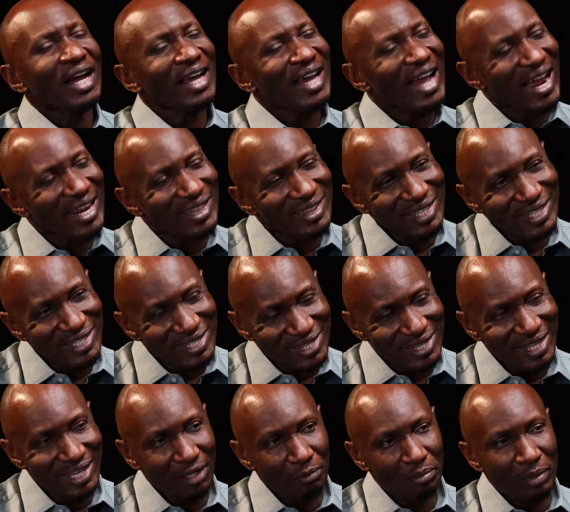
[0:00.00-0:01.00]
can this
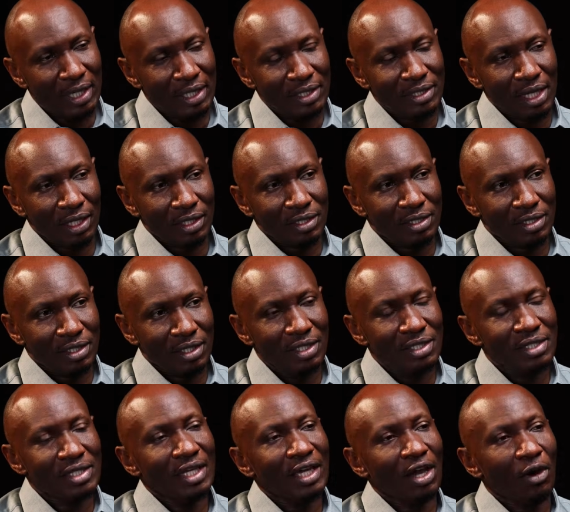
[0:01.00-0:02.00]
thing be a text?
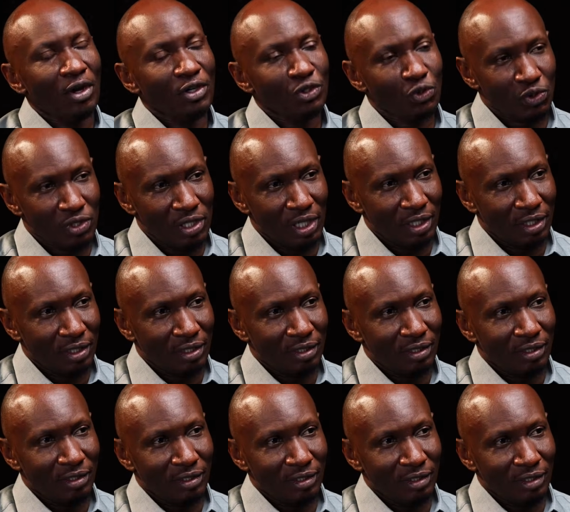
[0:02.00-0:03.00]
This thing I want to say.
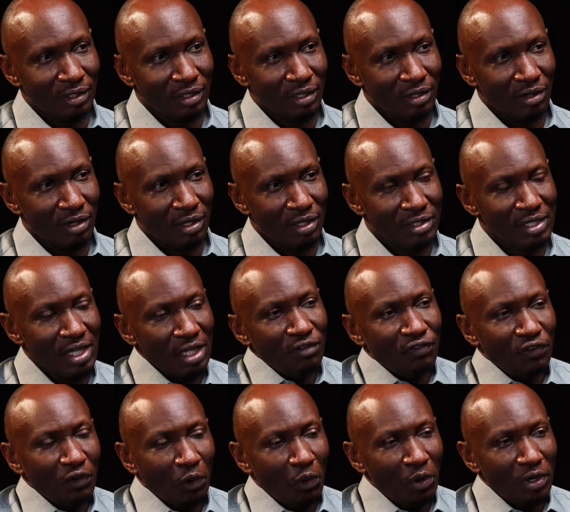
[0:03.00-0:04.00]
Say
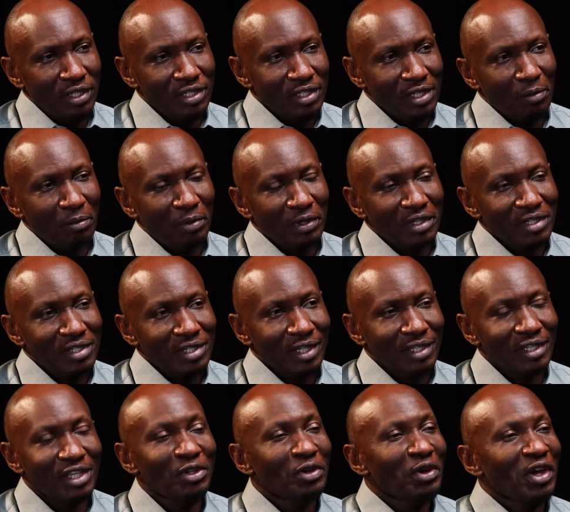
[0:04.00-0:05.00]
if you're calling somebody and
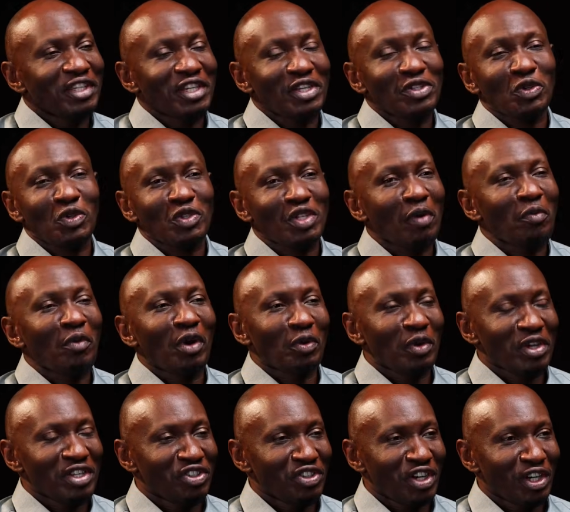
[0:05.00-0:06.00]
say, I just saw someone who
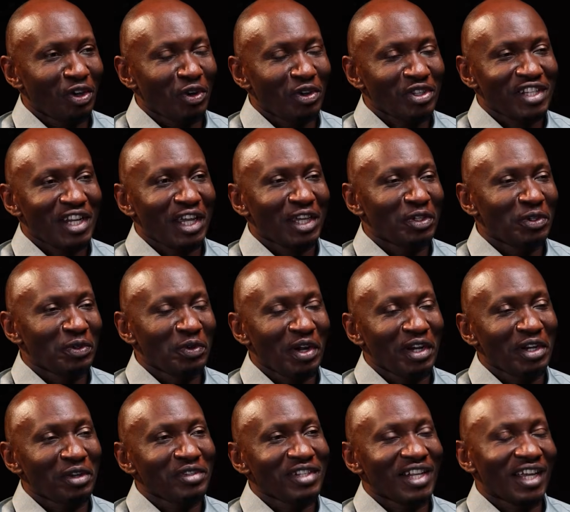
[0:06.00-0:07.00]
has dreadlocks like you,
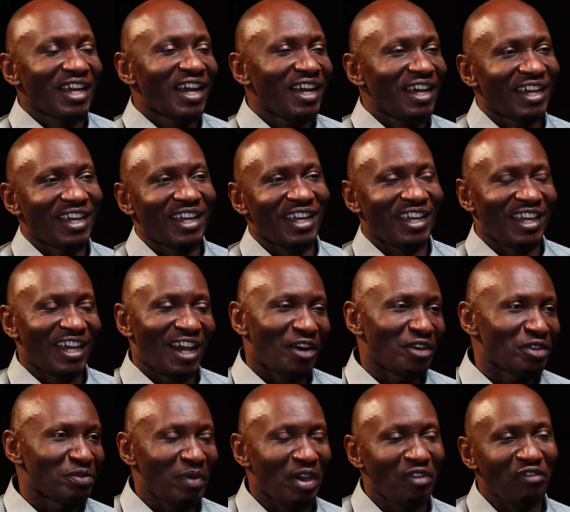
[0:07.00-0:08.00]
and I was like, hey, how
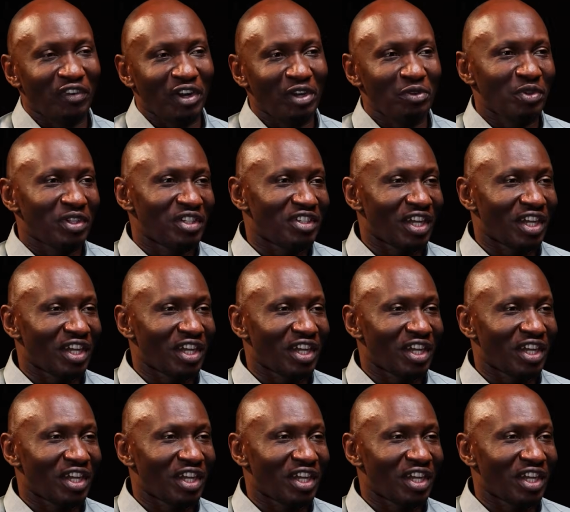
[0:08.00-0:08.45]
is my friend with